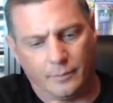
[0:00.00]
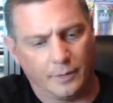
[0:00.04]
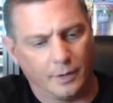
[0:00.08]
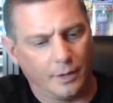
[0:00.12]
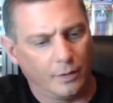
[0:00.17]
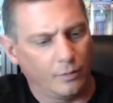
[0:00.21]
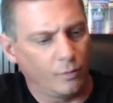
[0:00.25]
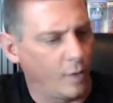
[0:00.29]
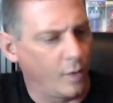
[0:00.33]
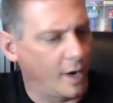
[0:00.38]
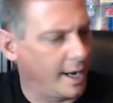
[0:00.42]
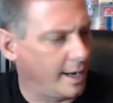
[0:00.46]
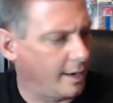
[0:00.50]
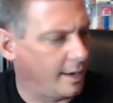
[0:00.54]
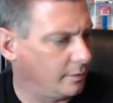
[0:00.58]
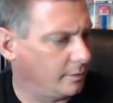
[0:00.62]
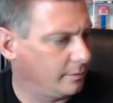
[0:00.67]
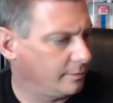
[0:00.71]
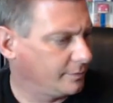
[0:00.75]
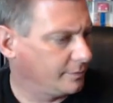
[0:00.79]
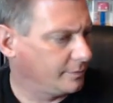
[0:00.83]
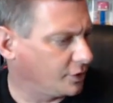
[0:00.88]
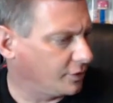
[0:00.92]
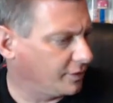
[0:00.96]
Wow.
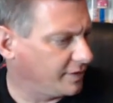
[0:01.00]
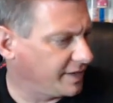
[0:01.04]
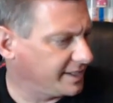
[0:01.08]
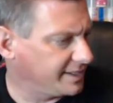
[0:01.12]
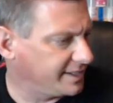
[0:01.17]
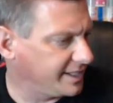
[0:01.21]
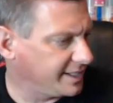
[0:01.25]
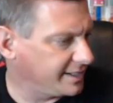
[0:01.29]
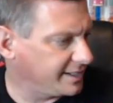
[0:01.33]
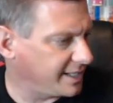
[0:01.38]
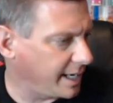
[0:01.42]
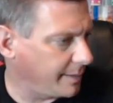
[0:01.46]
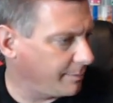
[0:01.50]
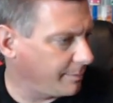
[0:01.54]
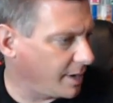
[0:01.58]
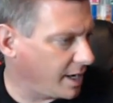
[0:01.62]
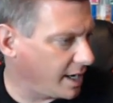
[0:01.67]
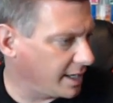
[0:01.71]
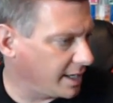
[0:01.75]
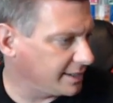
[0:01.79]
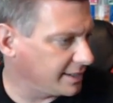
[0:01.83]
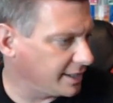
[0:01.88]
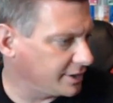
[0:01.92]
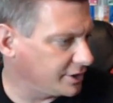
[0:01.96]
So this is a
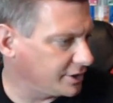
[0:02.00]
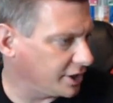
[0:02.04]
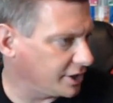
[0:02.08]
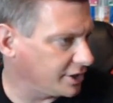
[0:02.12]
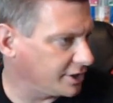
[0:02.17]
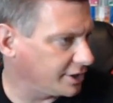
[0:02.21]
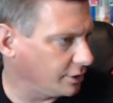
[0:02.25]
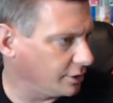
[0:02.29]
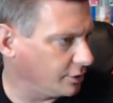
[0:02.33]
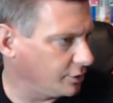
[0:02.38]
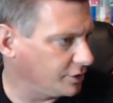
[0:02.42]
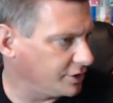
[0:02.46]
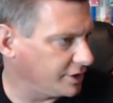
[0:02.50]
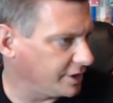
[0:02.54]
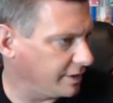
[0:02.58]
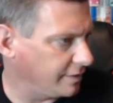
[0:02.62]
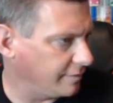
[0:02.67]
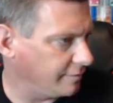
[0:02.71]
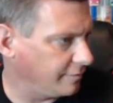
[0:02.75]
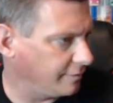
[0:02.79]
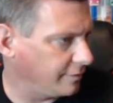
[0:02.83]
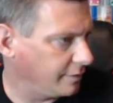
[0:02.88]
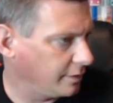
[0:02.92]
Box Lunch exclusive